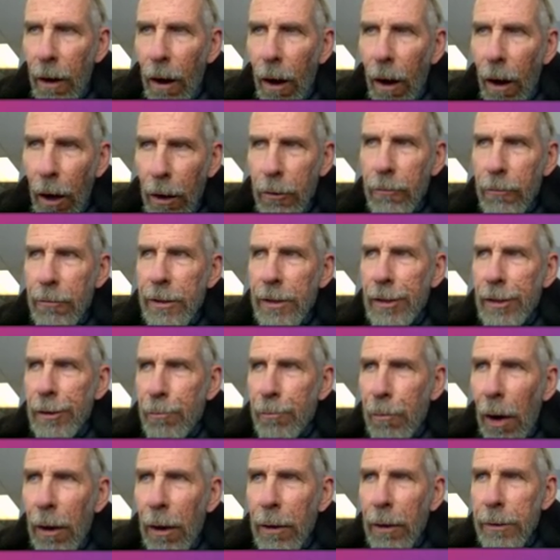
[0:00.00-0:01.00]

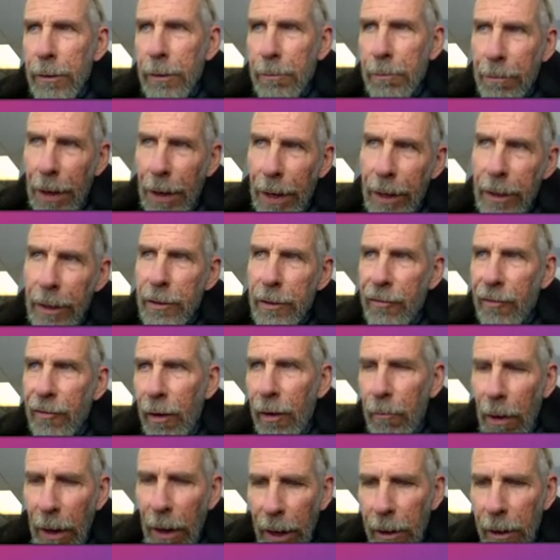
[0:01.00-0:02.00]
autoresponder page
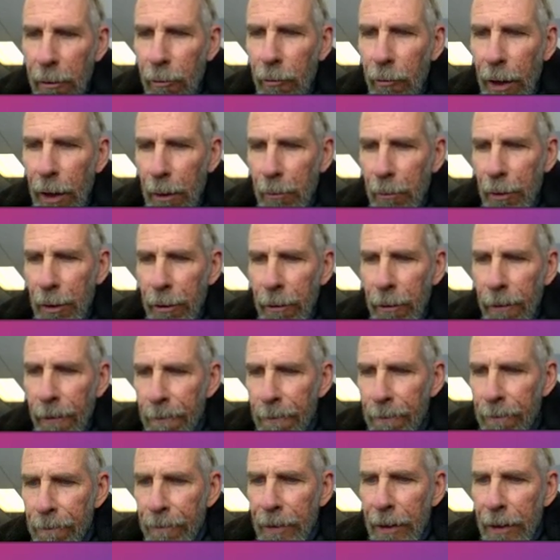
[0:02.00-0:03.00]
from AWeber,
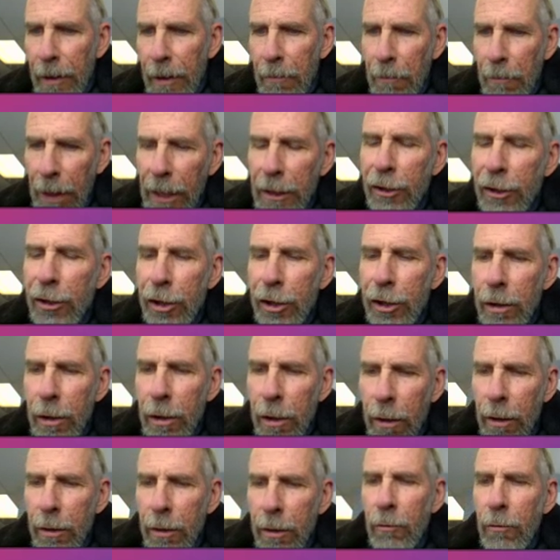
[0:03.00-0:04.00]
it makes you
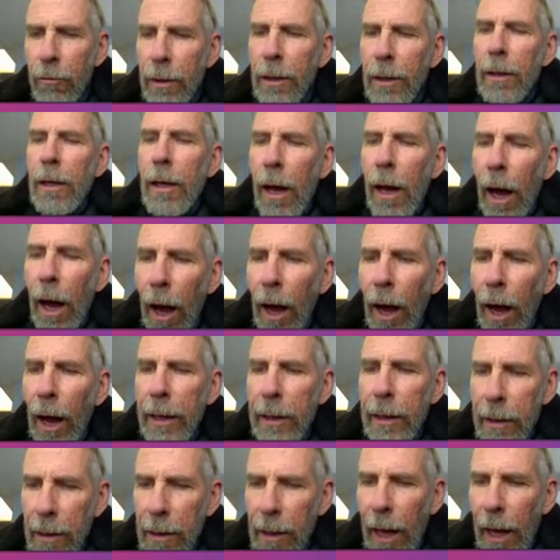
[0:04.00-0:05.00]
look really high
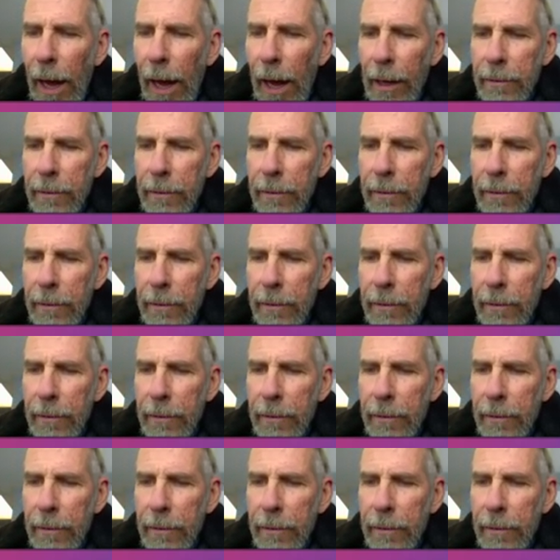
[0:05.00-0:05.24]
class.